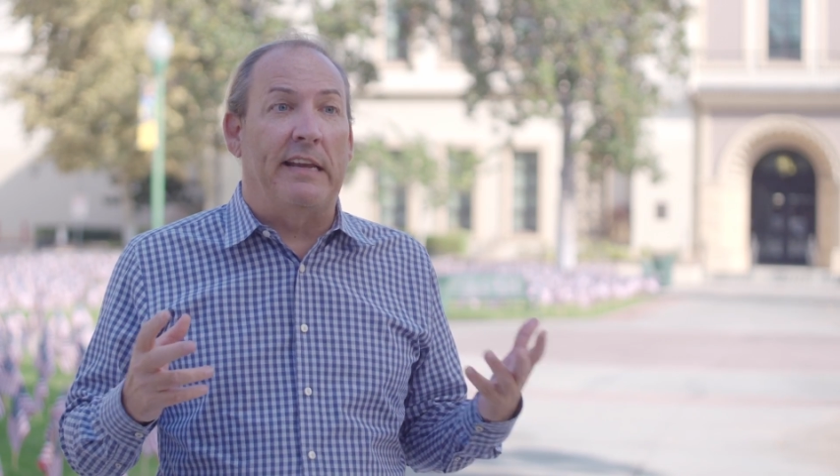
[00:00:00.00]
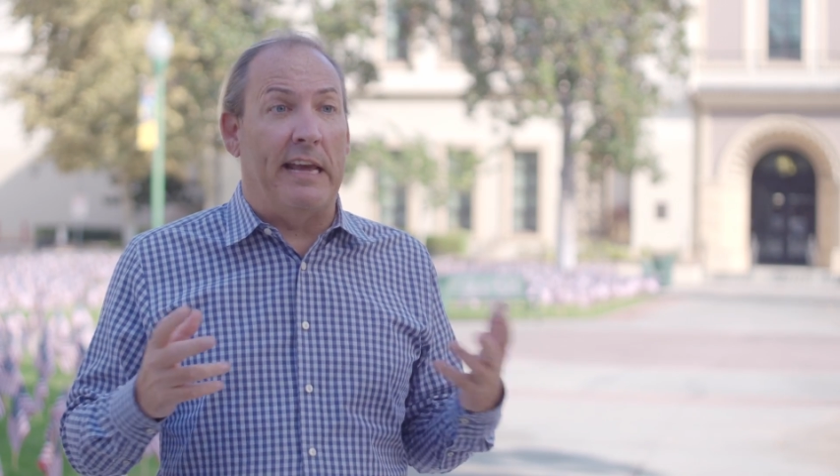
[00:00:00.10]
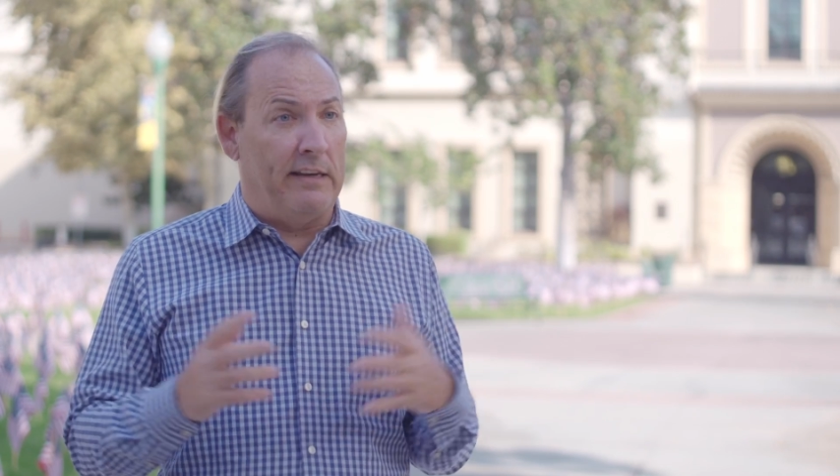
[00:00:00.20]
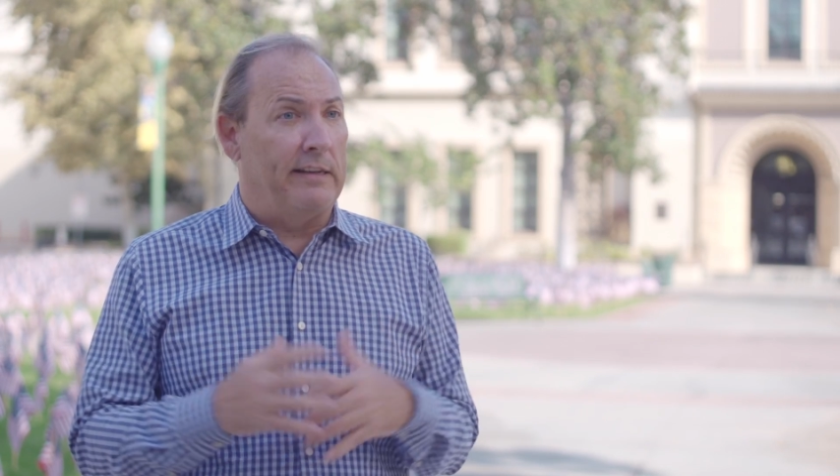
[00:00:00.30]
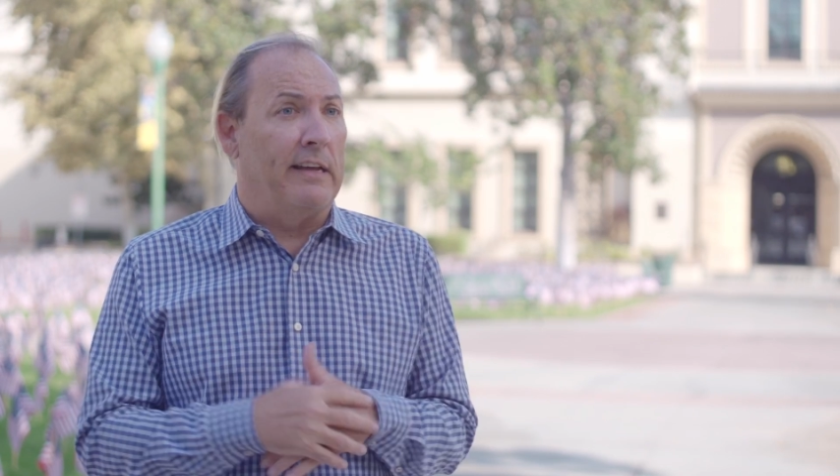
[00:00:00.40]

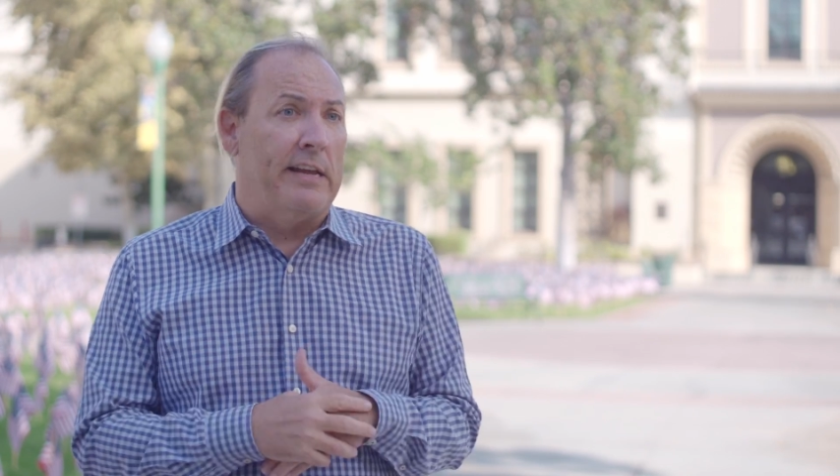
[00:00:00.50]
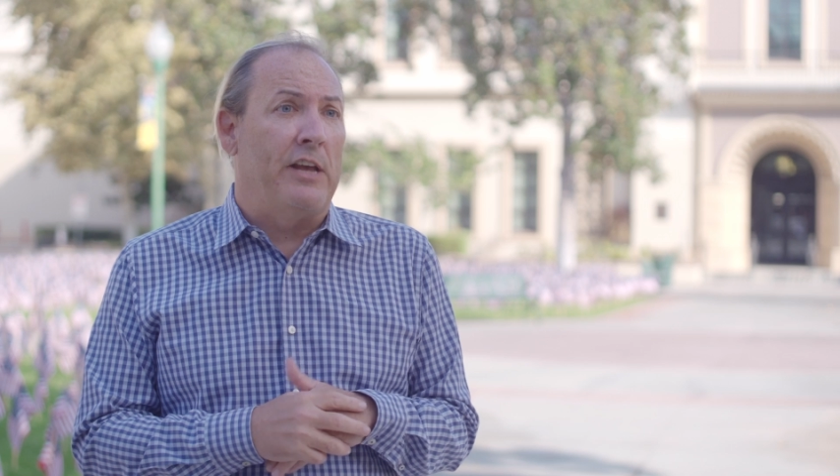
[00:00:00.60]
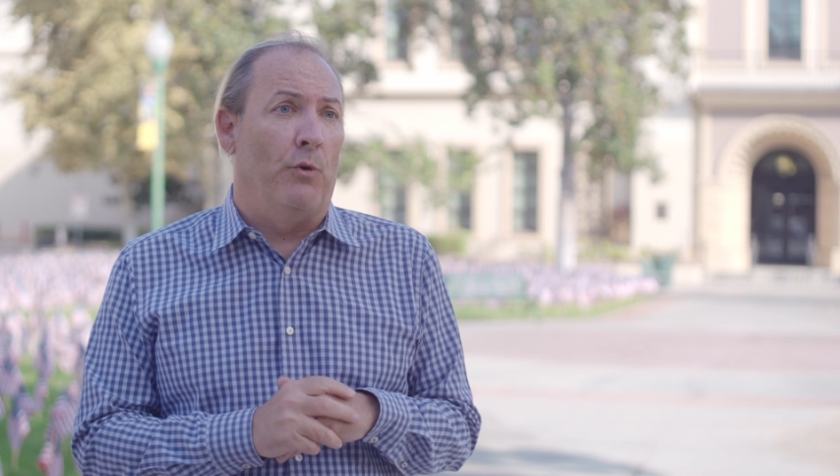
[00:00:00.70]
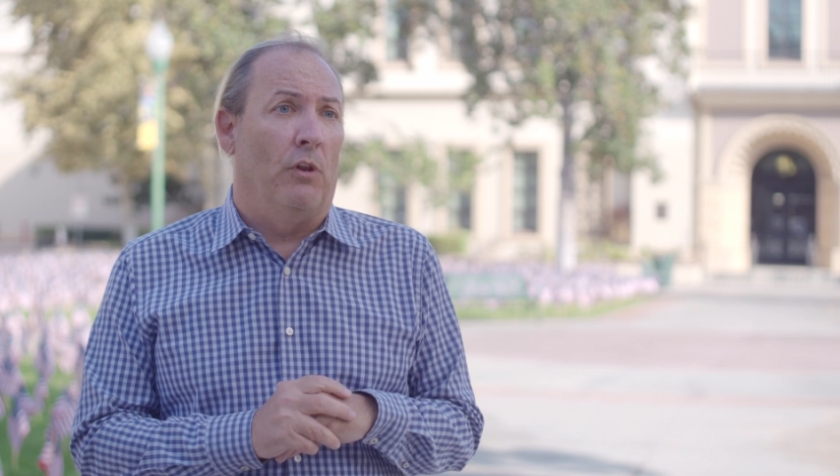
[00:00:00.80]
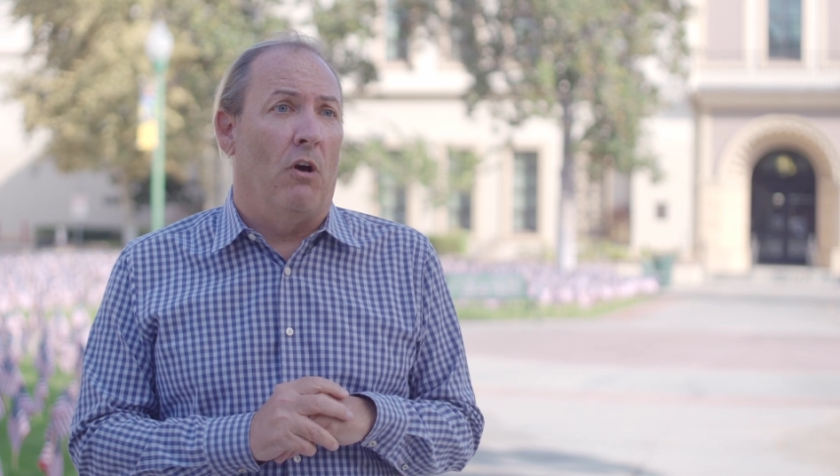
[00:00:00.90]
can
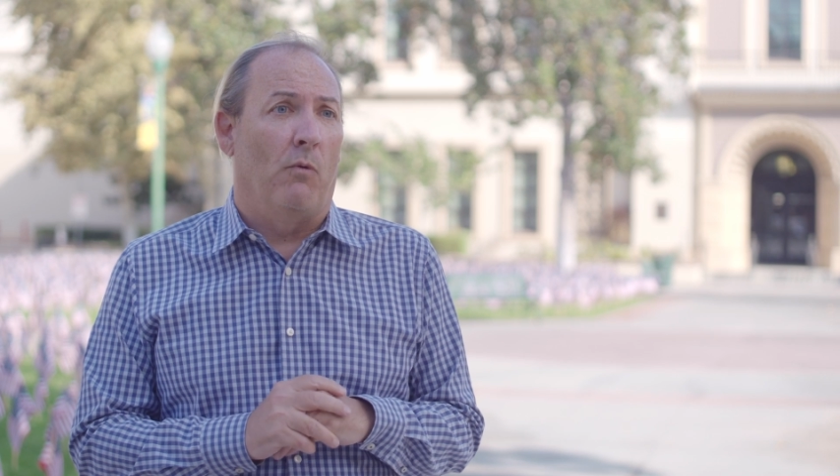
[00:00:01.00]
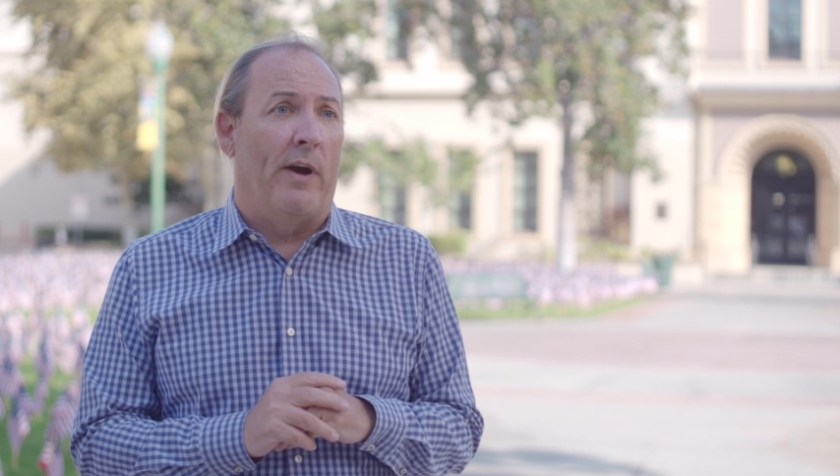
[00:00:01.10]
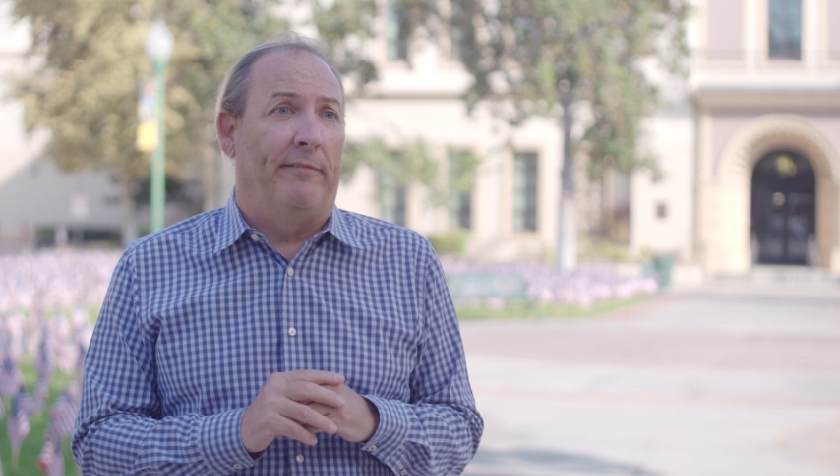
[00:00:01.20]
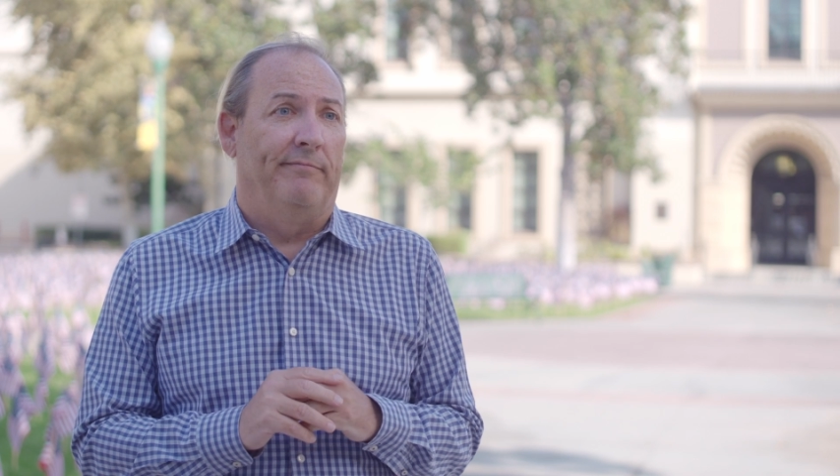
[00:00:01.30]
take you a long way.